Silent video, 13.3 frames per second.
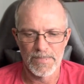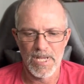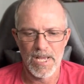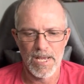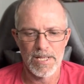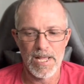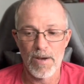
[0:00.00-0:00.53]

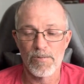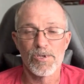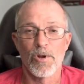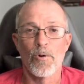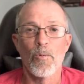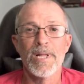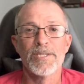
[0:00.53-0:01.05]
and that was
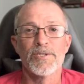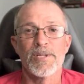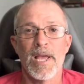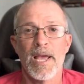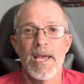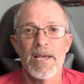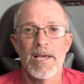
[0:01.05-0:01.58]
on a
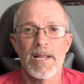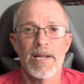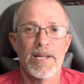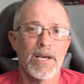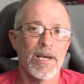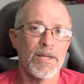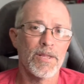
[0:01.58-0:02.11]
Wednesday,
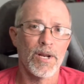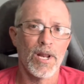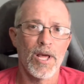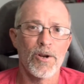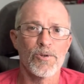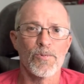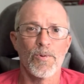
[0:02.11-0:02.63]
and the
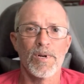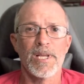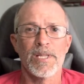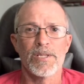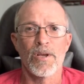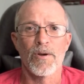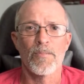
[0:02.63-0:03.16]
letters would
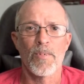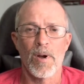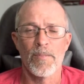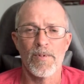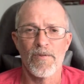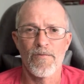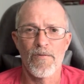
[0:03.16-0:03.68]
get there
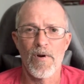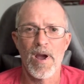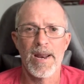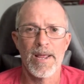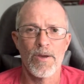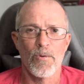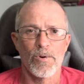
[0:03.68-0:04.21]
probably
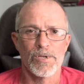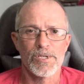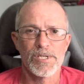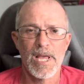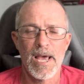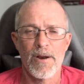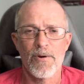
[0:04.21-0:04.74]
Friday or
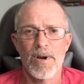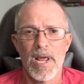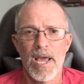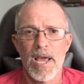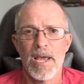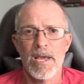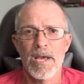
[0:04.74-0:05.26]

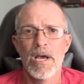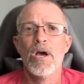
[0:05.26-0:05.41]
Saturday